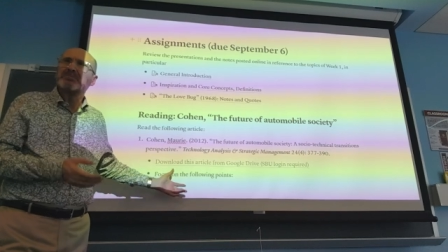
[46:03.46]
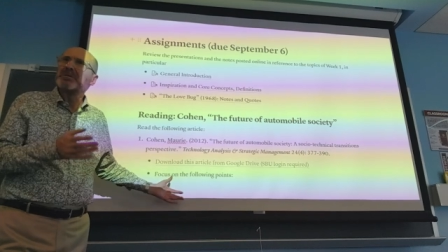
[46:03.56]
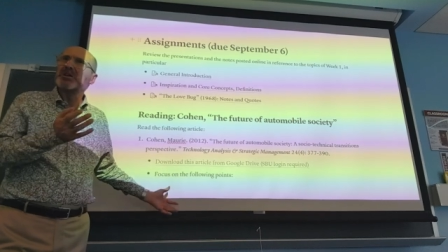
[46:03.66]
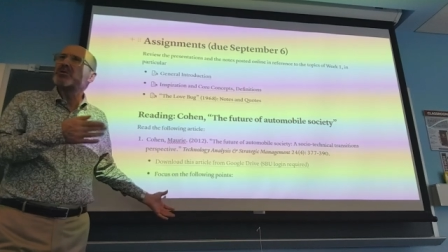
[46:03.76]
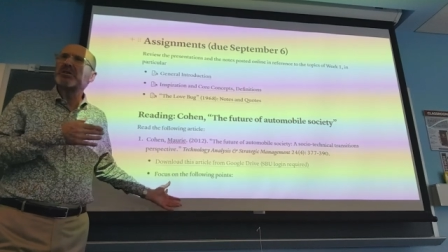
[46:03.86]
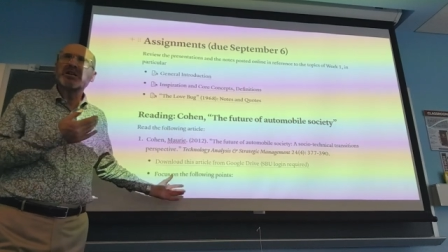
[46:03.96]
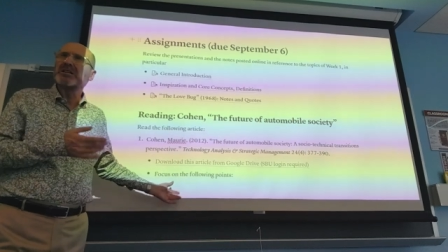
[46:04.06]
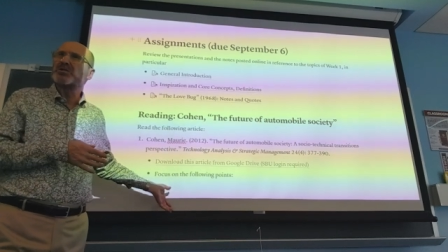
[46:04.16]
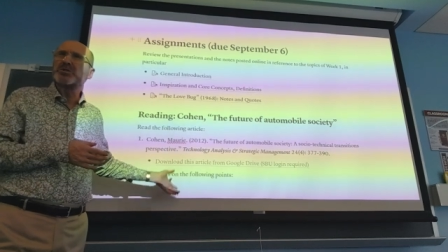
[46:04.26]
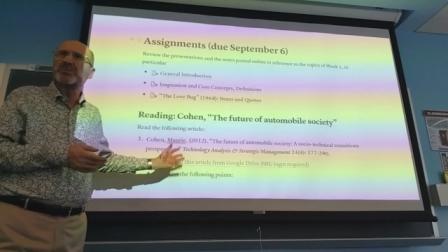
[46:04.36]
You don't
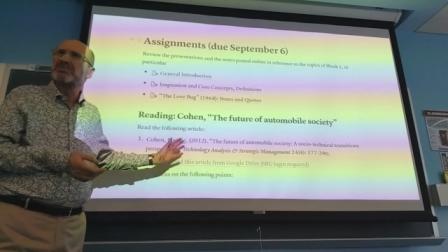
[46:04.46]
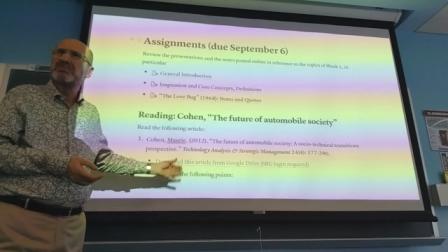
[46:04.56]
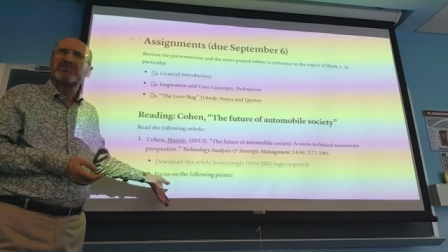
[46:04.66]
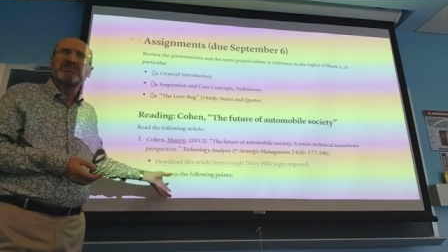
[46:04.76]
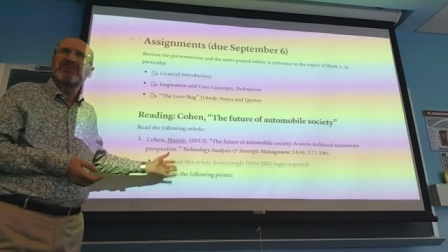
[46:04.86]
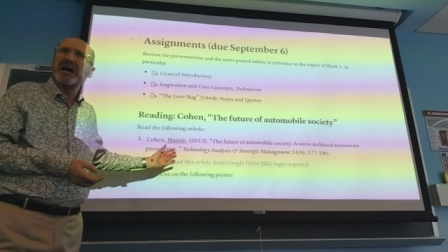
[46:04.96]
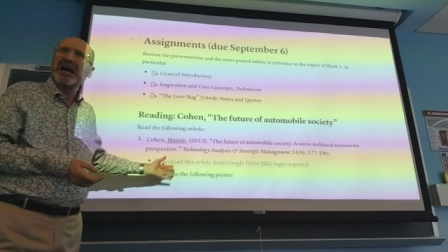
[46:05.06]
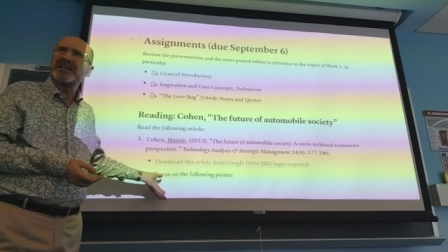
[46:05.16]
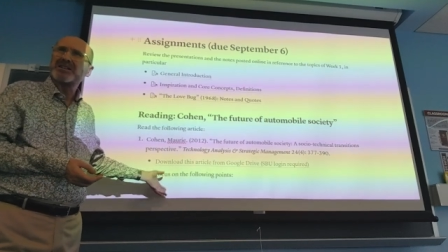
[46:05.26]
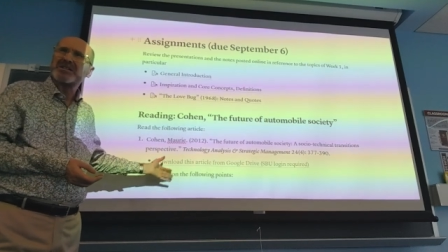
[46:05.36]
need to
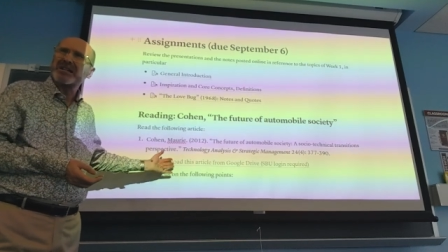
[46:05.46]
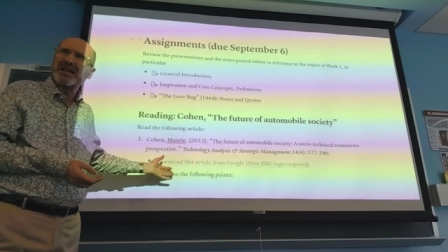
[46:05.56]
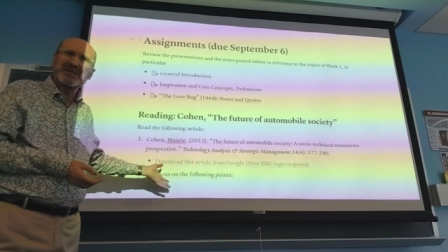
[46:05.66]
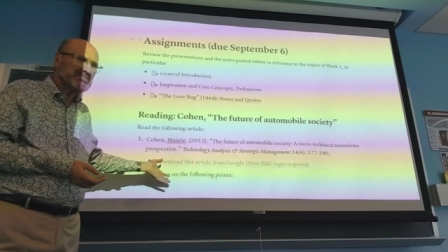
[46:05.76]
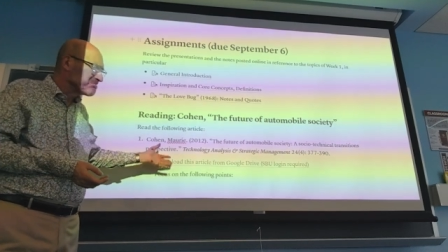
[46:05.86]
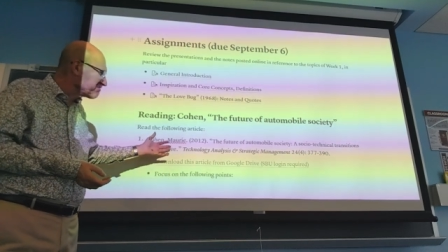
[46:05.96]
understand,